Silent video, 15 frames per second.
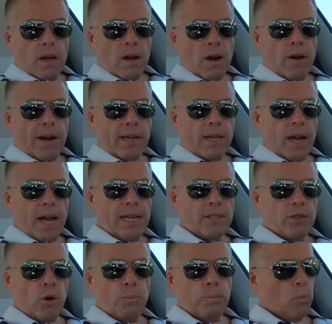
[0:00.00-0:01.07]
All right,
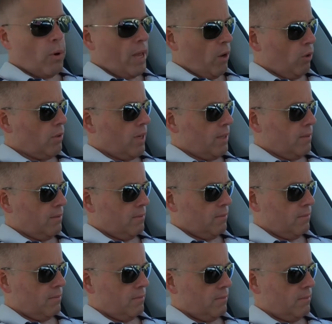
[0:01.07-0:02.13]
guys. Oh, wait, hold on.
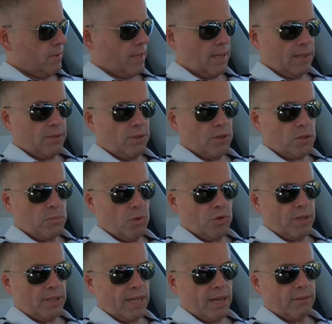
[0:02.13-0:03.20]
Gotta turn this
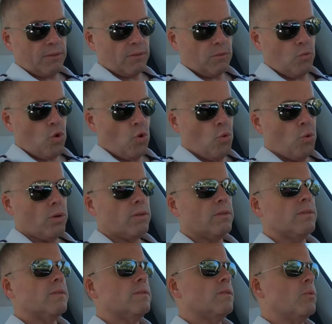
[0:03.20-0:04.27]
music down. Woo.
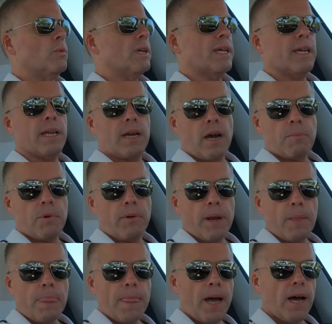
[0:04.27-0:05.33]
Don't want to get a
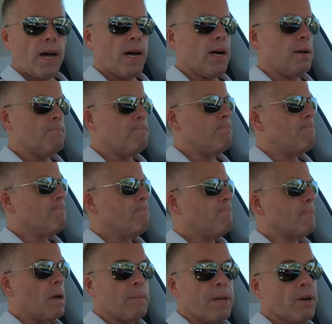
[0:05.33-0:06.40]
copyright. Um,
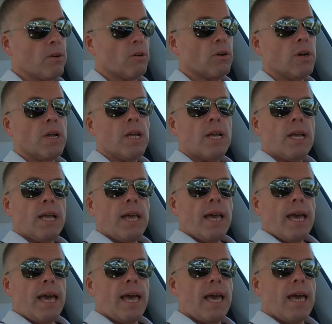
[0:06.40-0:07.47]
I'm here.
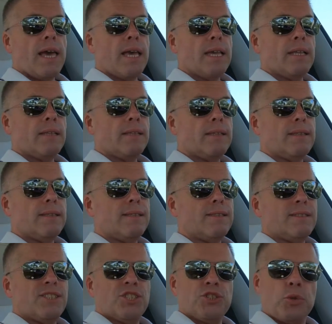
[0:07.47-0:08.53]
And
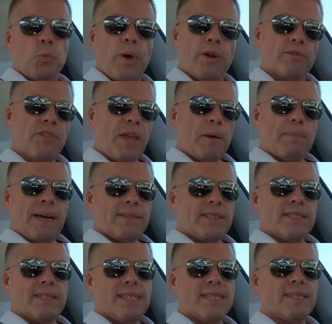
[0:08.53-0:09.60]
just the weird thing about
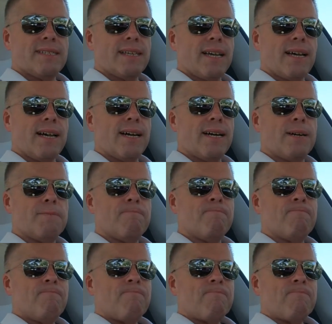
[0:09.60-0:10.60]
this is, um,